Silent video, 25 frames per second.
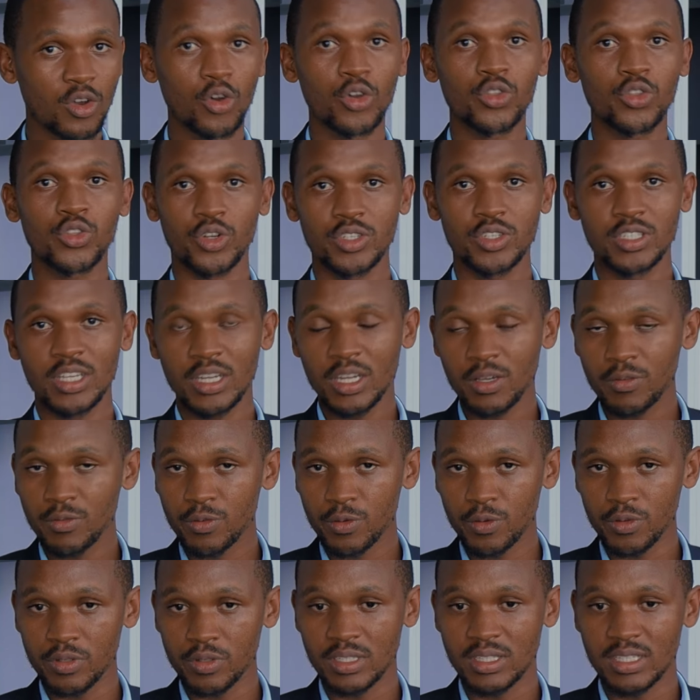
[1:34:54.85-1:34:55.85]
goitrogenic
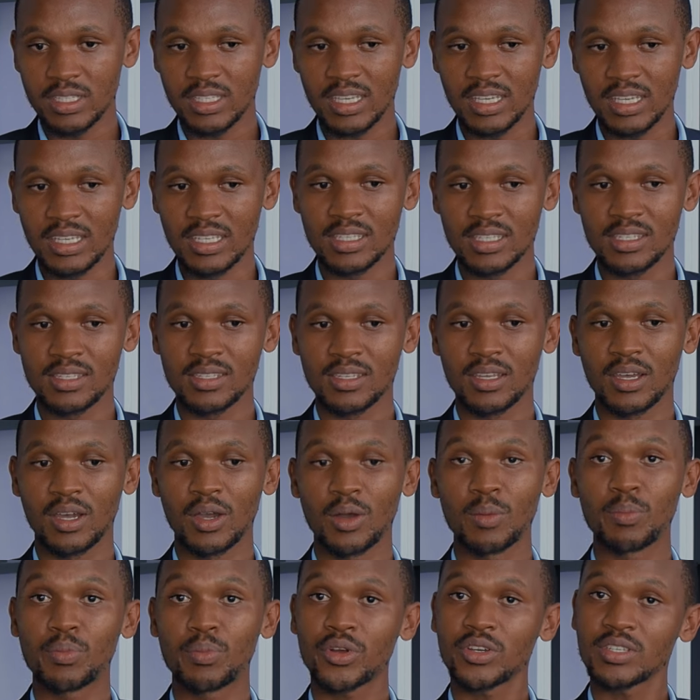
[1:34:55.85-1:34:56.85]
foods is
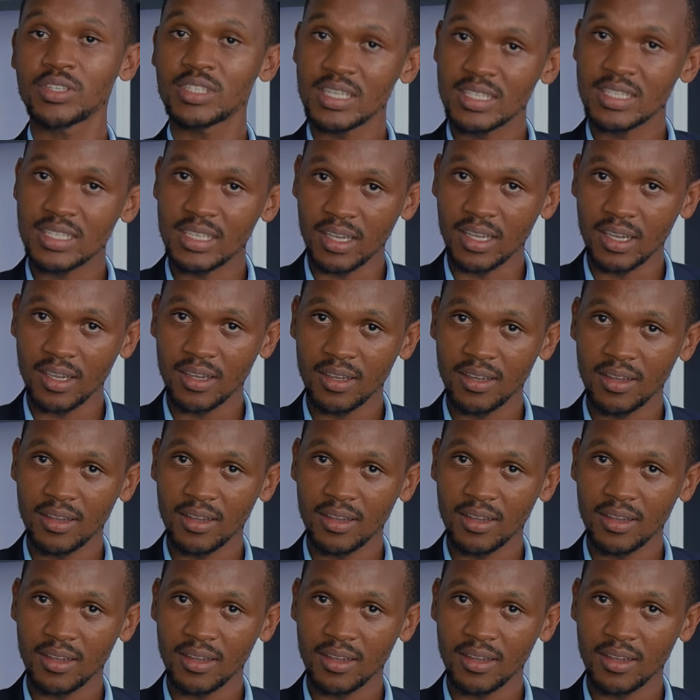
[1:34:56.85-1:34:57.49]
processing.